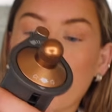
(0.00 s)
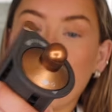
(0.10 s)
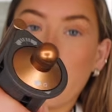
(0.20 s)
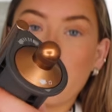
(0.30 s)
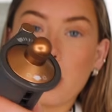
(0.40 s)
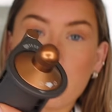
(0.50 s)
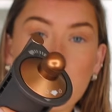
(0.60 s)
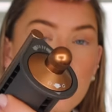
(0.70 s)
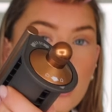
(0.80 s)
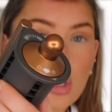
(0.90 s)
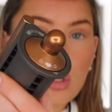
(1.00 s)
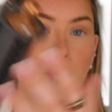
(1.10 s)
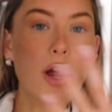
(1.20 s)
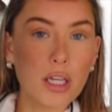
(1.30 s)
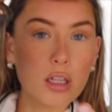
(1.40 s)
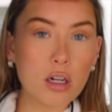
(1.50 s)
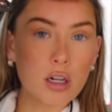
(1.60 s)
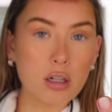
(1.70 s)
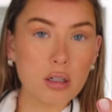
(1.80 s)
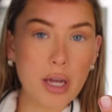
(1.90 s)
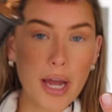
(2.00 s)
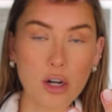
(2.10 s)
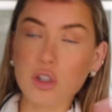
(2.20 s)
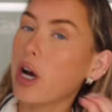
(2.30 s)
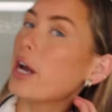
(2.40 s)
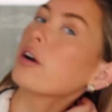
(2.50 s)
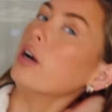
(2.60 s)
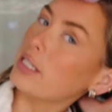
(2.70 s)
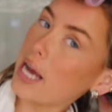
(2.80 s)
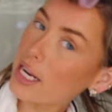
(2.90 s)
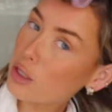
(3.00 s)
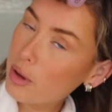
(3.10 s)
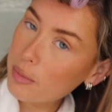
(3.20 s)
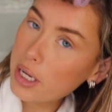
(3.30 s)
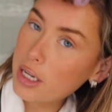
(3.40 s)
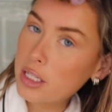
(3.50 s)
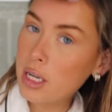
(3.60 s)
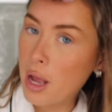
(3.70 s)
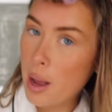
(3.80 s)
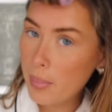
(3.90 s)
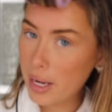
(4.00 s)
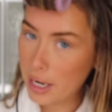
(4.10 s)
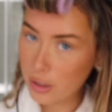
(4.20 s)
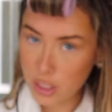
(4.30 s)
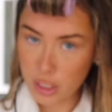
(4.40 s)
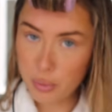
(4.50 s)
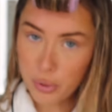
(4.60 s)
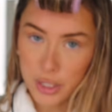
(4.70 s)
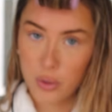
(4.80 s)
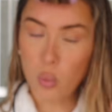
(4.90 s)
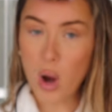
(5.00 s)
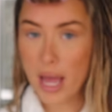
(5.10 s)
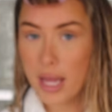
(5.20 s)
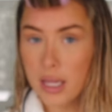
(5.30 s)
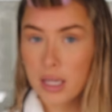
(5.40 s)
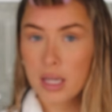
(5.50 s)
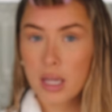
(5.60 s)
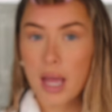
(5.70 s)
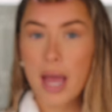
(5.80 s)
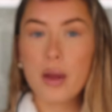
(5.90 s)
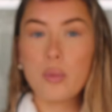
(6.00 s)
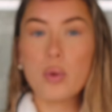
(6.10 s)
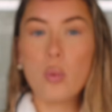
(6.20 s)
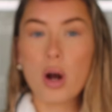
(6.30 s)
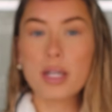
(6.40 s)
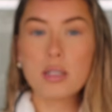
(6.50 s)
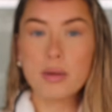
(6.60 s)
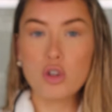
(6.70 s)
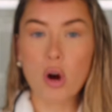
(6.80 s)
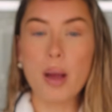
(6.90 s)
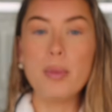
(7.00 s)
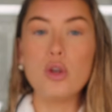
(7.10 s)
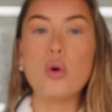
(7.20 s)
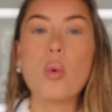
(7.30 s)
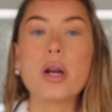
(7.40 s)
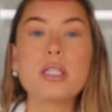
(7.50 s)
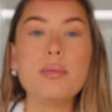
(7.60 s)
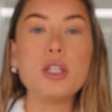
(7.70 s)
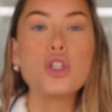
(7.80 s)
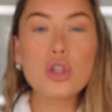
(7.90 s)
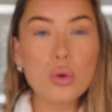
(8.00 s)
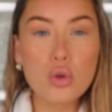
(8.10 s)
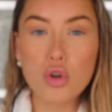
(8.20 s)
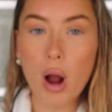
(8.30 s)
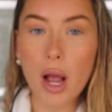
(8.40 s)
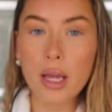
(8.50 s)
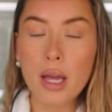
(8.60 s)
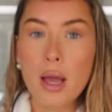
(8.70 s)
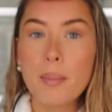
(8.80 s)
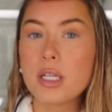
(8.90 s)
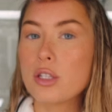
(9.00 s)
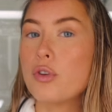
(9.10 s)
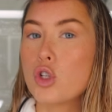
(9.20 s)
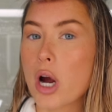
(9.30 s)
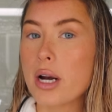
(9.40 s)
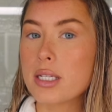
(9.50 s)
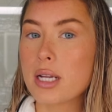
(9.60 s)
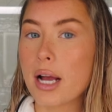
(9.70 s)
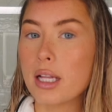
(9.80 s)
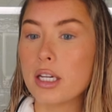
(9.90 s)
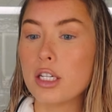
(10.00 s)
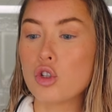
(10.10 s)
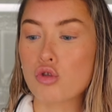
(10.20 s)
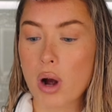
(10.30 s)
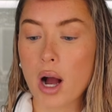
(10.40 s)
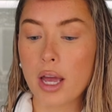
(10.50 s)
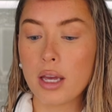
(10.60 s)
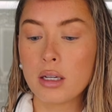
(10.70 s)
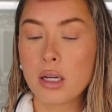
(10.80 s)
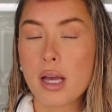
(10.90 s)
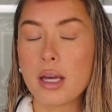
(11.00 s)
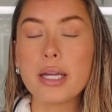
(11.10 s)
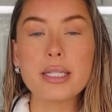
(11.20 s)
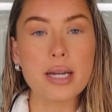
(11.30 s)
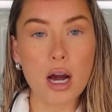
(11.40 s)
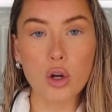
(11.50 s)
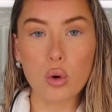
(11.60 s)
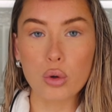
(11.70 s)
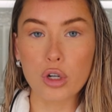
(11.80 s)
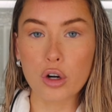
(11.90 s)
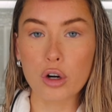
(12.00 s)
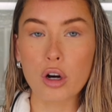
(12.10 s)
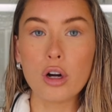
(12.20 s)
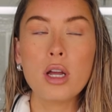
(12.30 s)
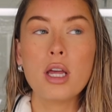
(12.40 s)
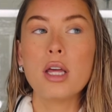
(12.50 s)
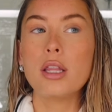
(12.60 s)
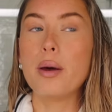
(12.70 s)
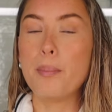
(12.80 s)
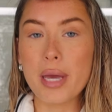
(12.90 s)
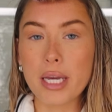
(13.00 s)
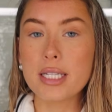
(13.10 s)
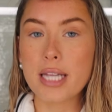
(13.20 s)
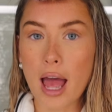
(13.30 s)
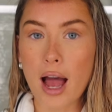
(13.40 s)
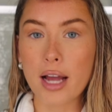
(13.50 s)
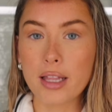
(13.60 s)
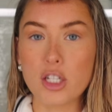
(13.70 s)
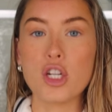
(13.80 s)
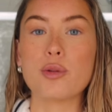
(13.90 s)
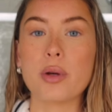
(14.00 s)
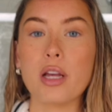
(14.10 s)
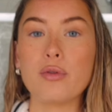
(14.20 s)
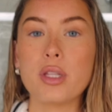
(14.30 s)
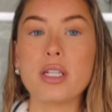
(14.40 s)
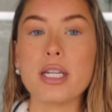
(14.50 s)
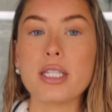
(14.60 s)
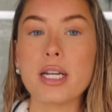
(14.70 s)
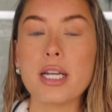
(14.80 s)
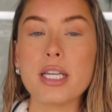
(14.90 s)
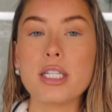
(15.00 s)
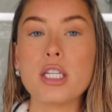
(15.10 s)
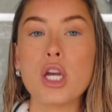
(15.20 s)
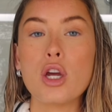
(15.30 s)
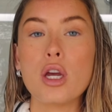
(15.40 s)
to this just regular hair dryer attachment because my hair is still pretty wet and we want it to be dry, but you don't want it to be too dry because if you try to style it dry, it's not gonna hold a curl. The biggest hack that changed my life with the Dyson is